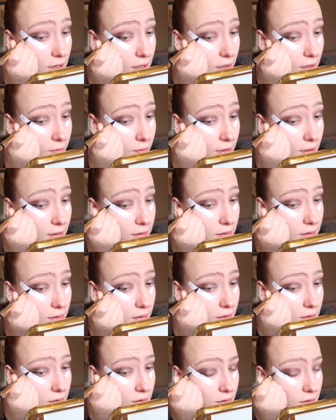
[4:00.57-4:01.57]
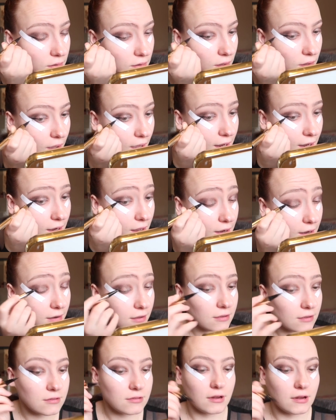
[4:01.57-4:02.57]
liquid
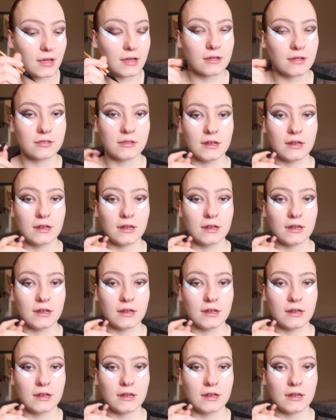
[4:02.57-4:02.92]
eyeliners like